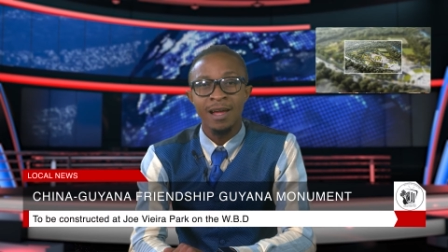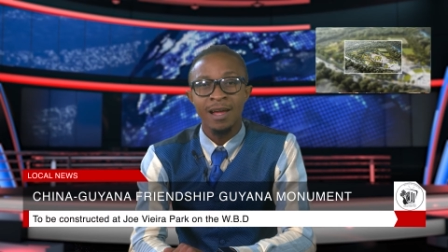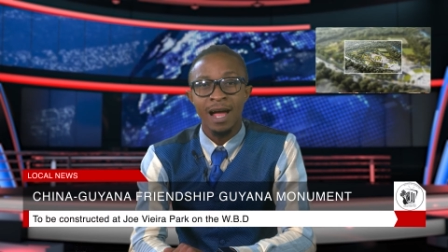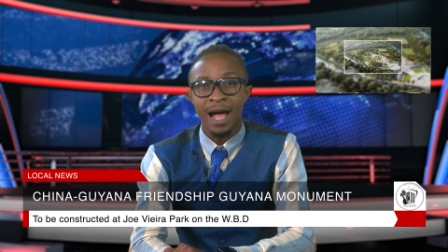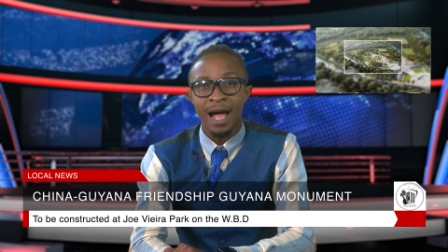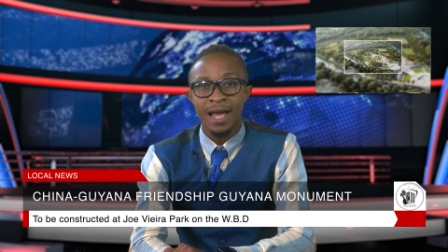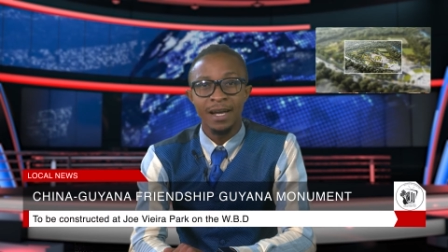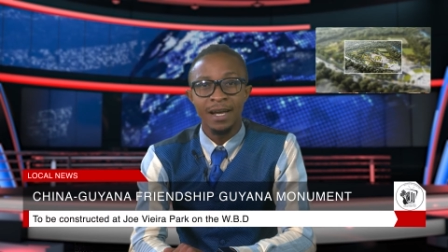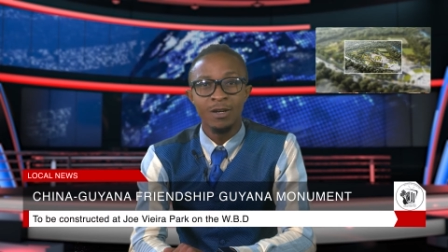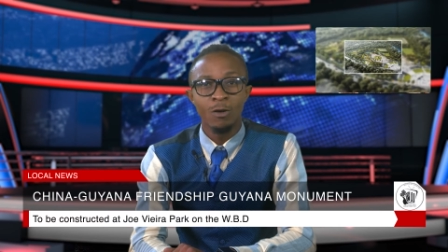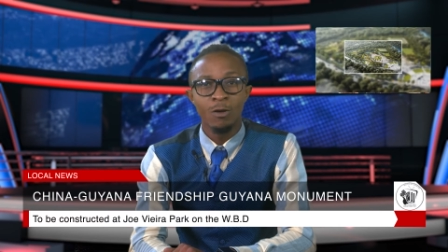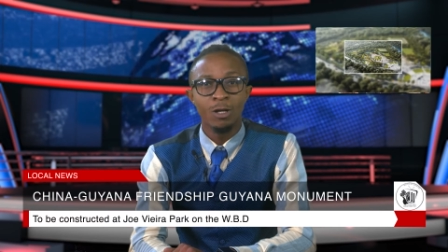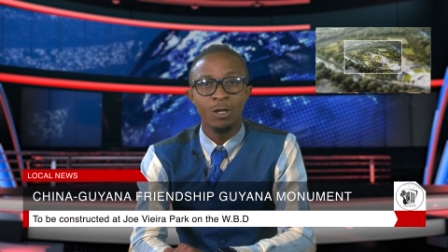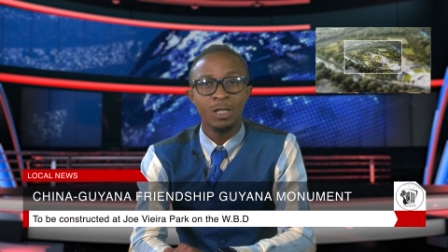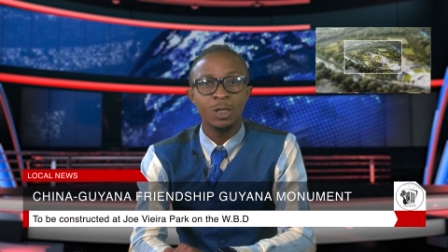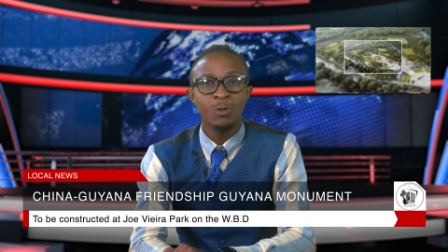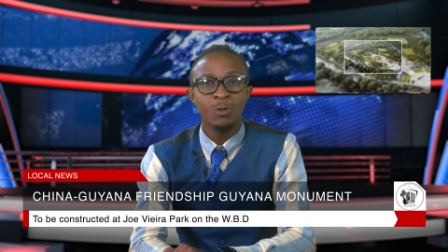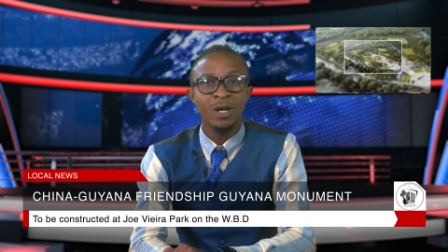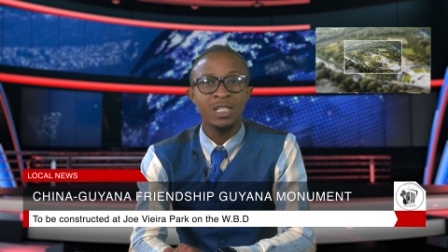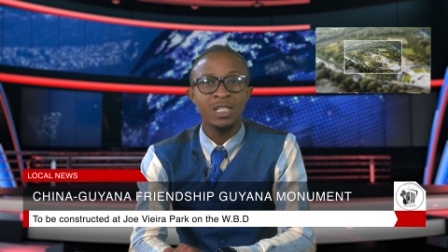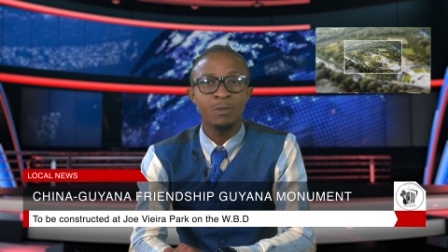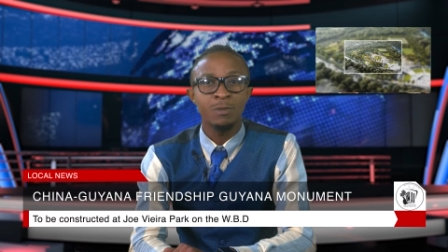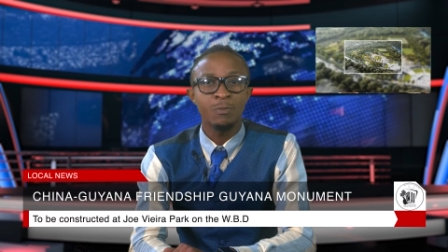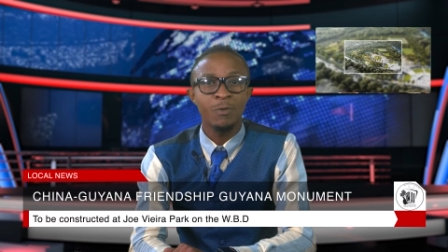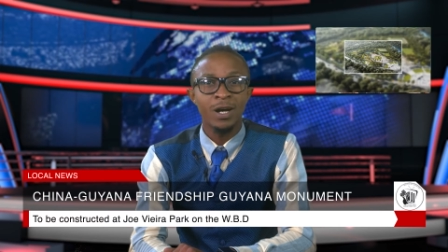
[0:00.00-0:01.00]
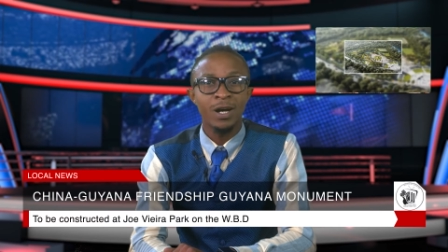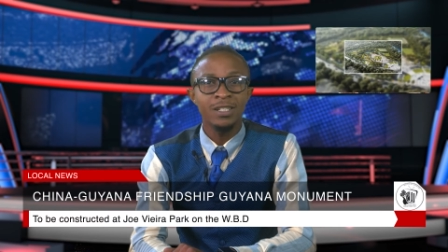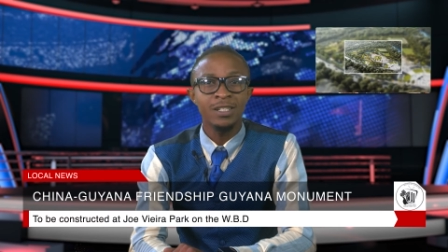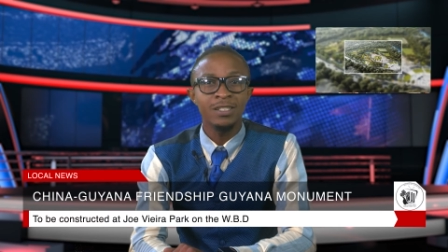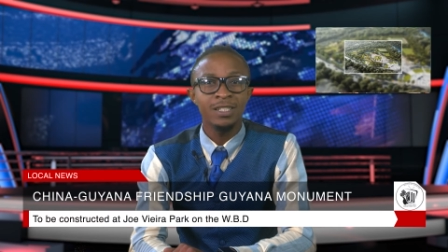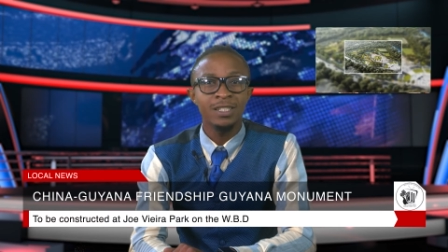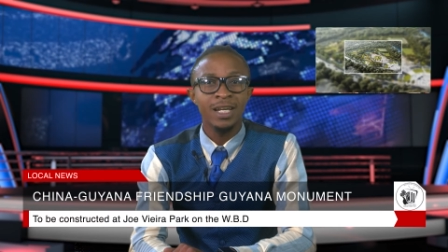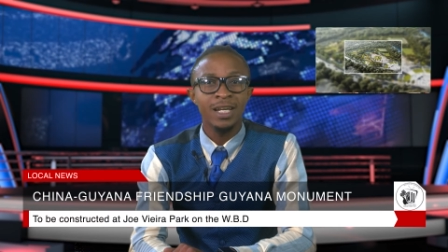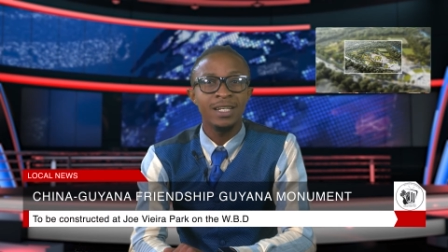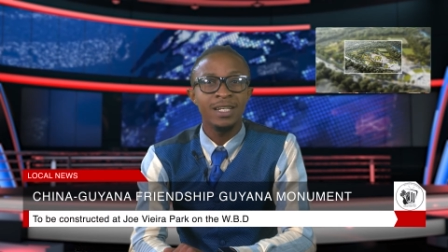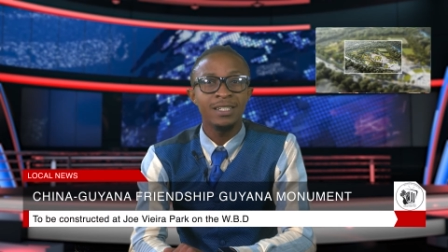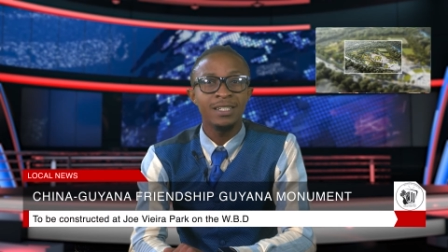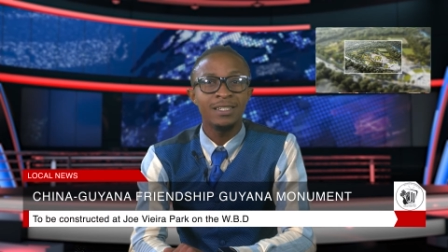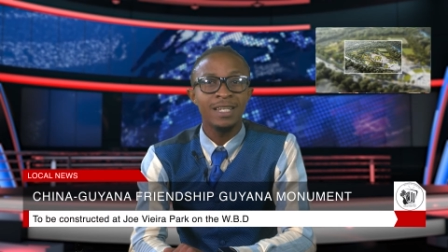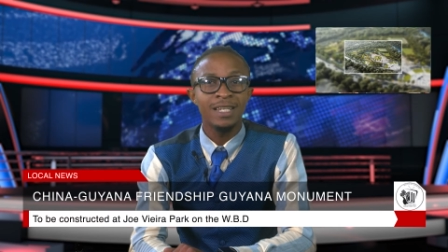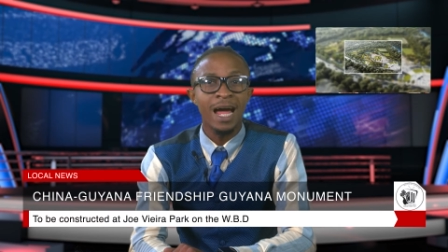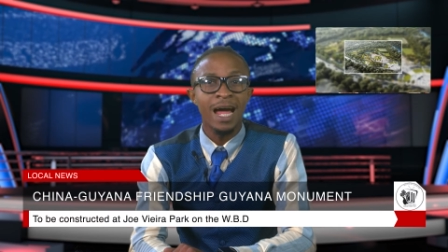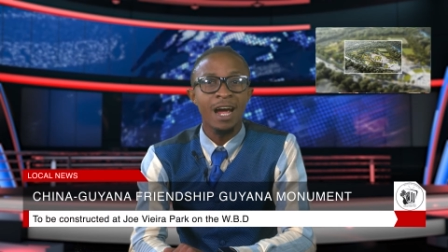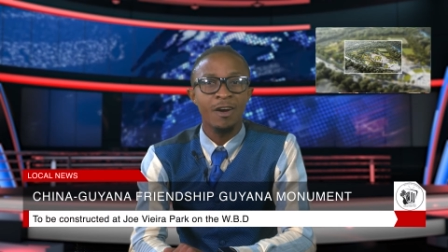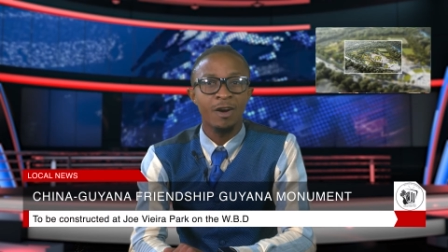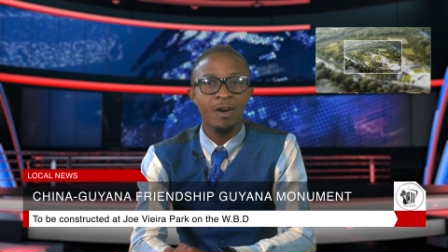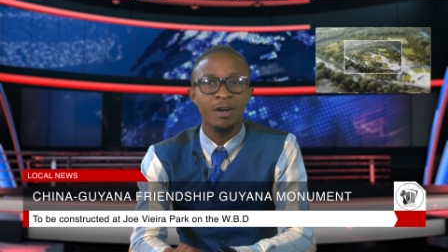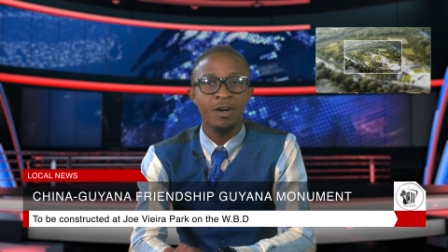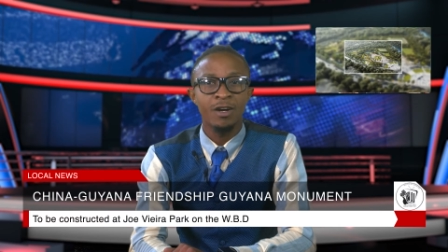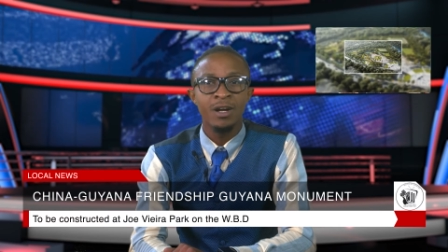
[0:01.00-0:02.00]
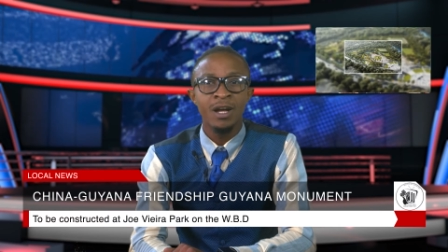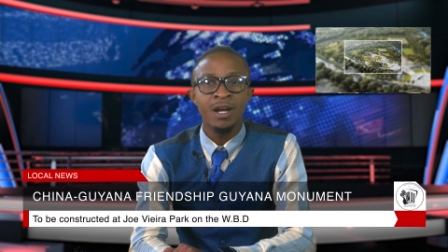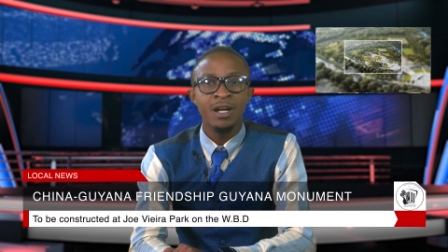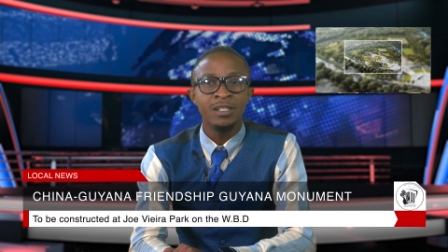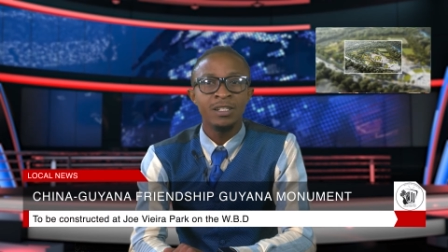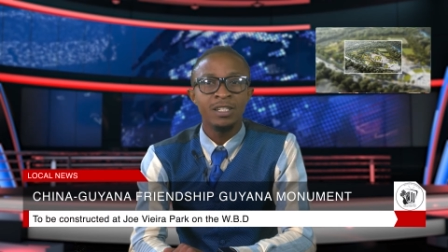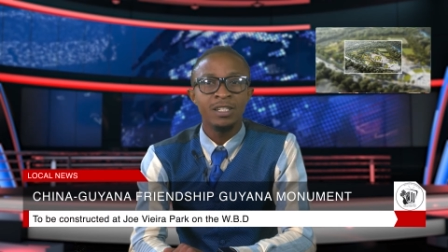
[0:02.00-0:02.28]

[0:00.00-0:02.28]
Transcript: Haiyan also expressed a desire